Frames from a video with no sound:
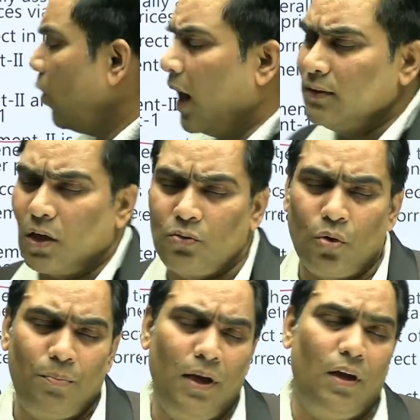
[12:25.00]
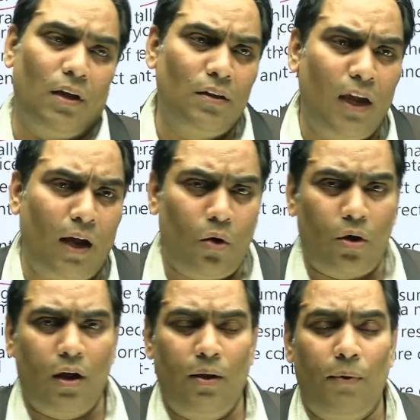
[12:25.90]
answer should be D, they are
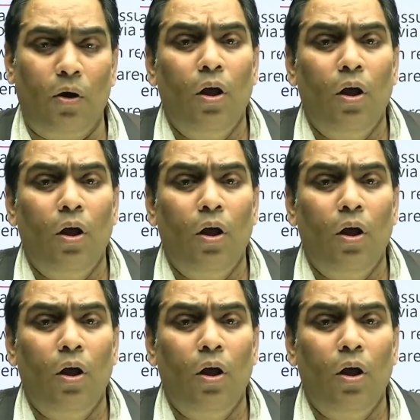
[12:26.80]
talking about.